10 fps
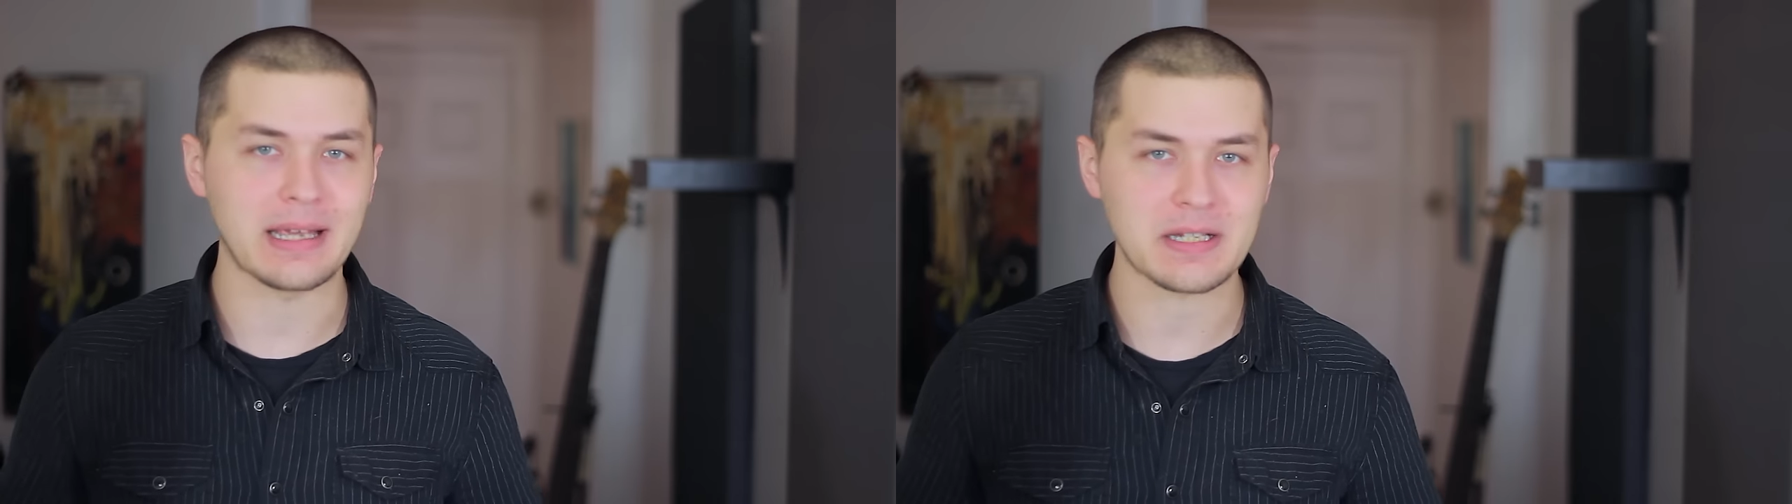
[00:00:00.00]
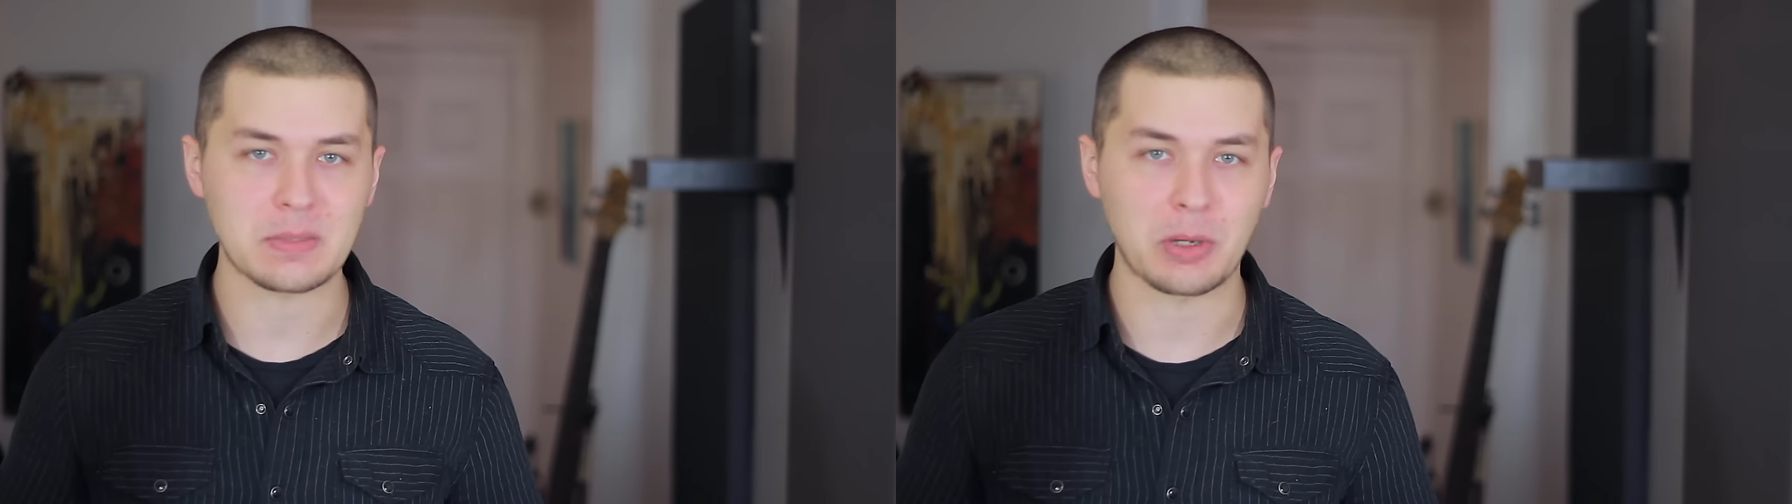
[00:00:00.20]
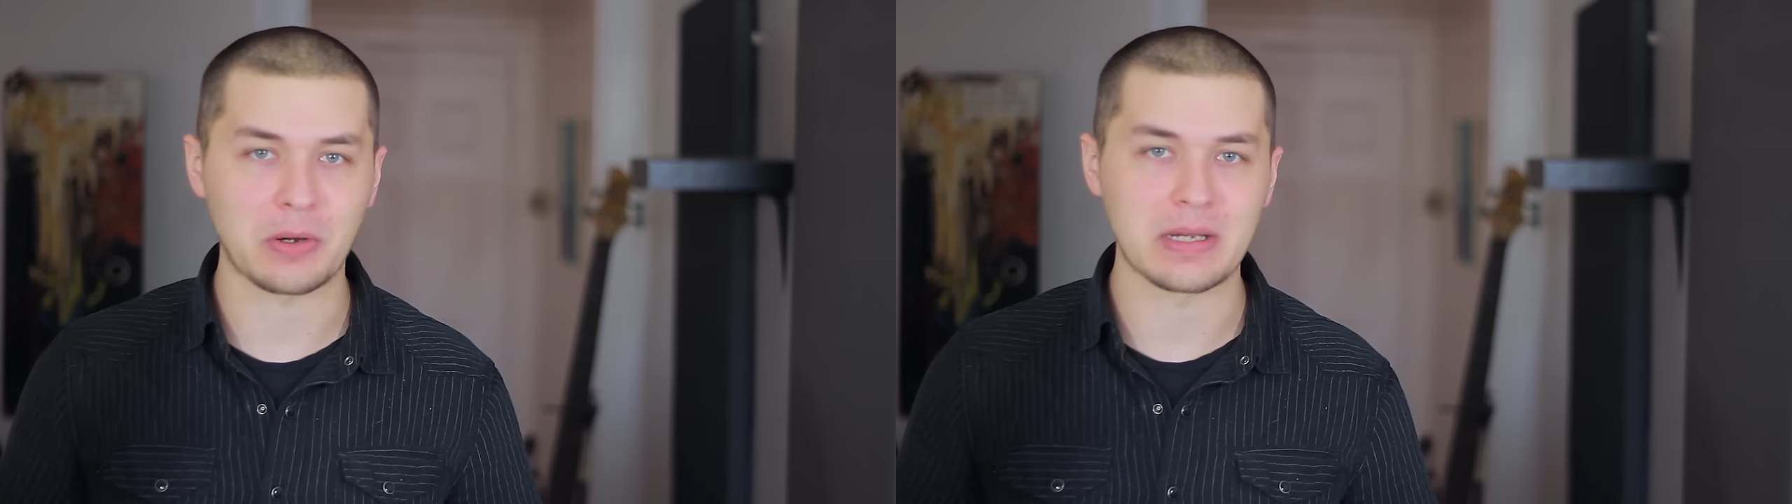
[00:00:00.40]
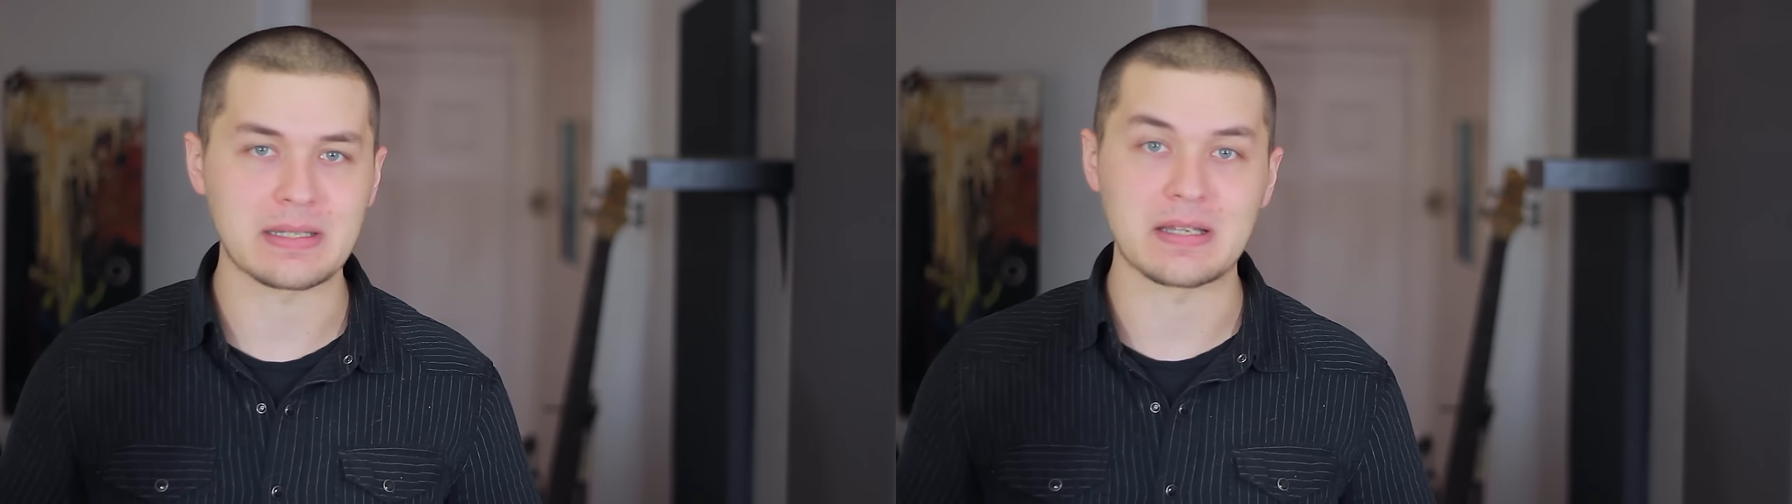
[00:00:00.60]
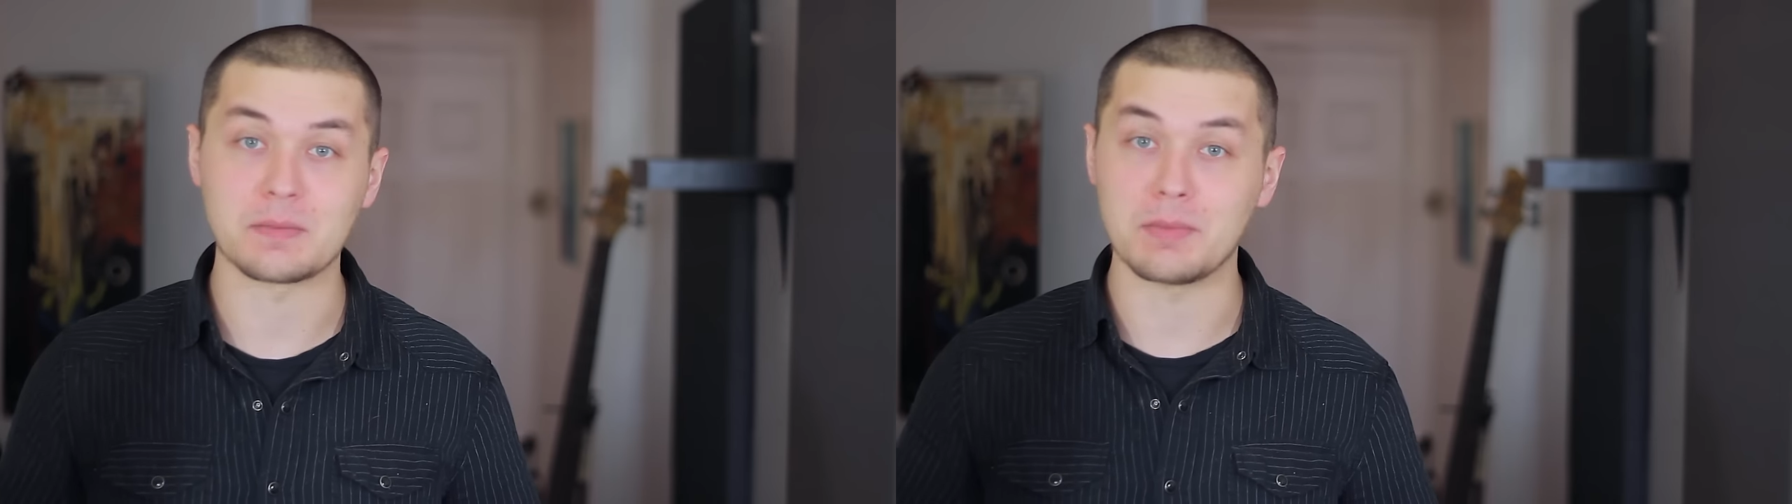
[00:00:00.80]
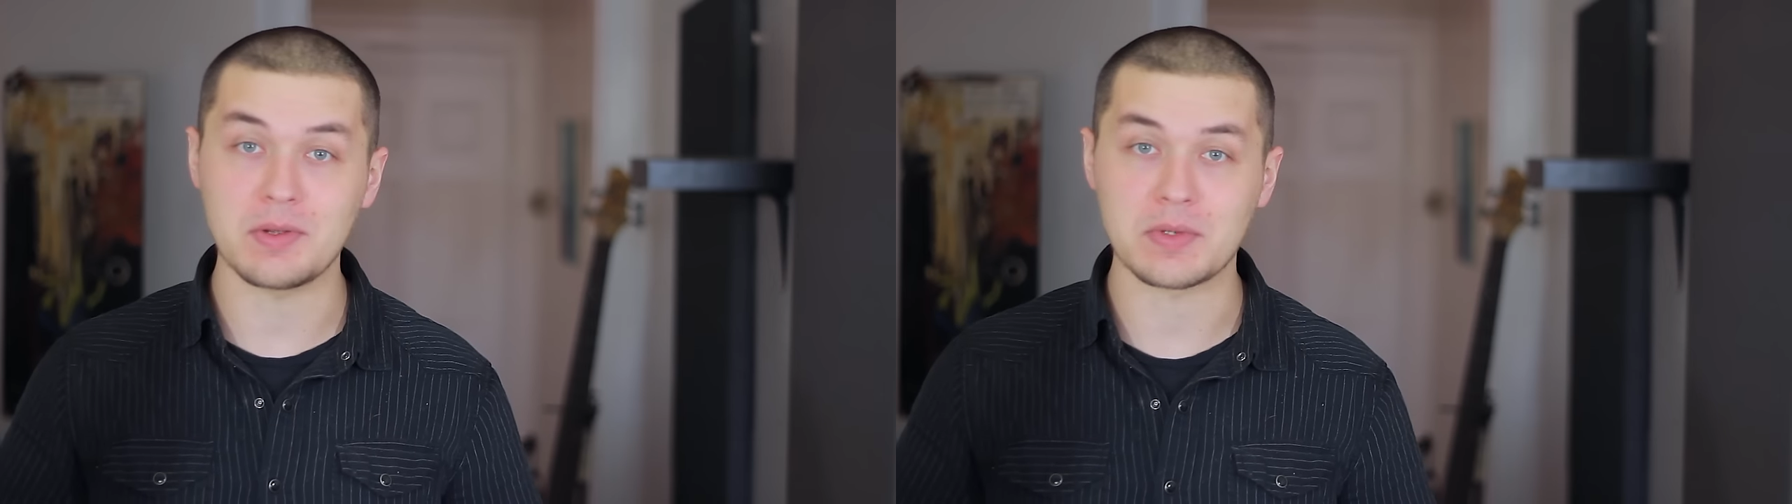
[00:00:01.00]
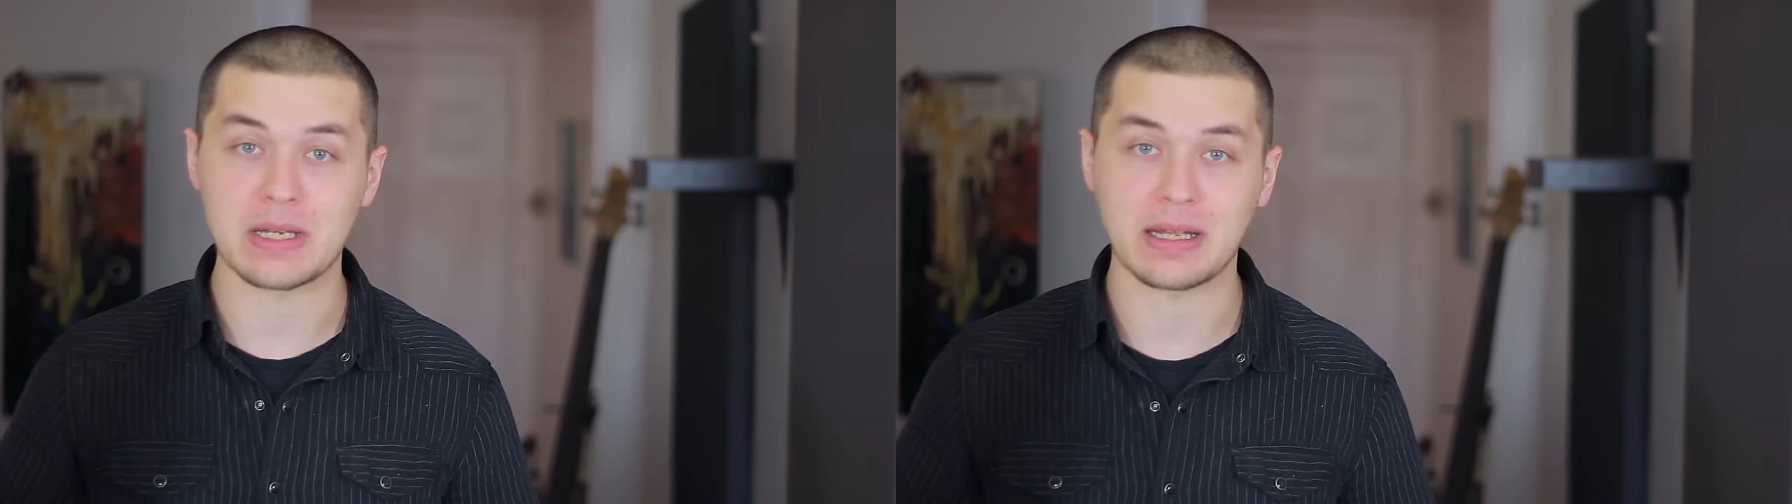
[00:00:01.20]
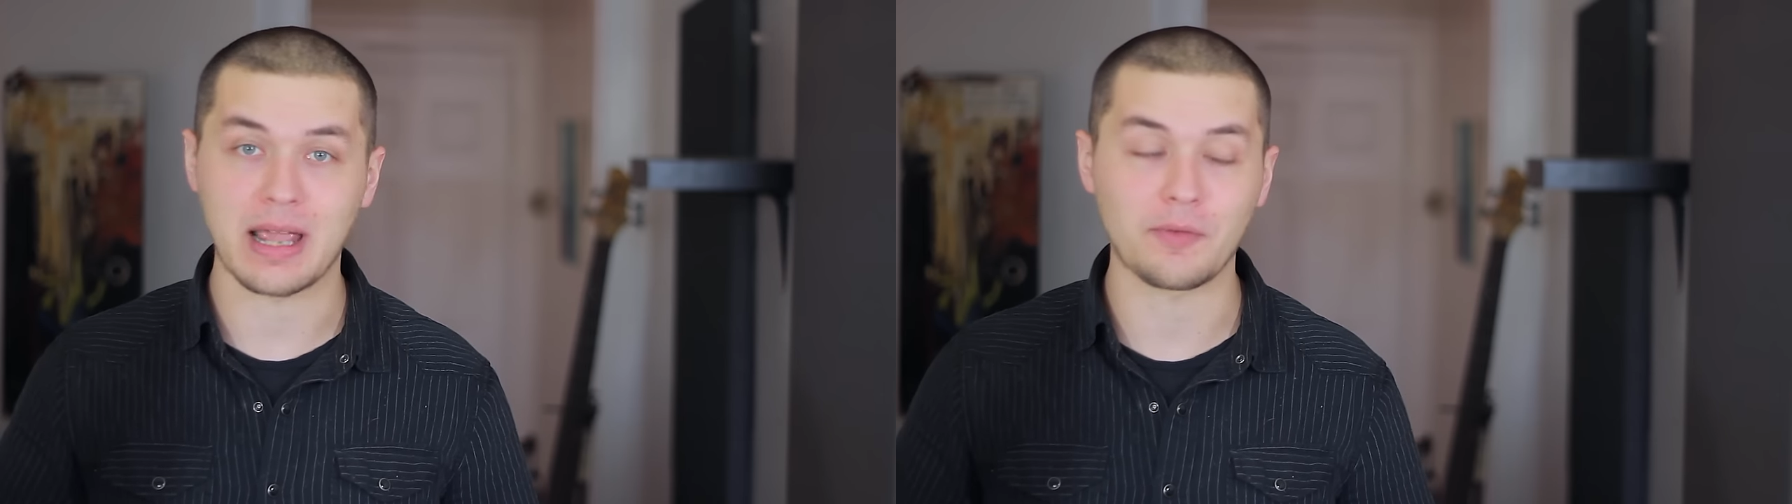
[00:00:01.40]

experiences music.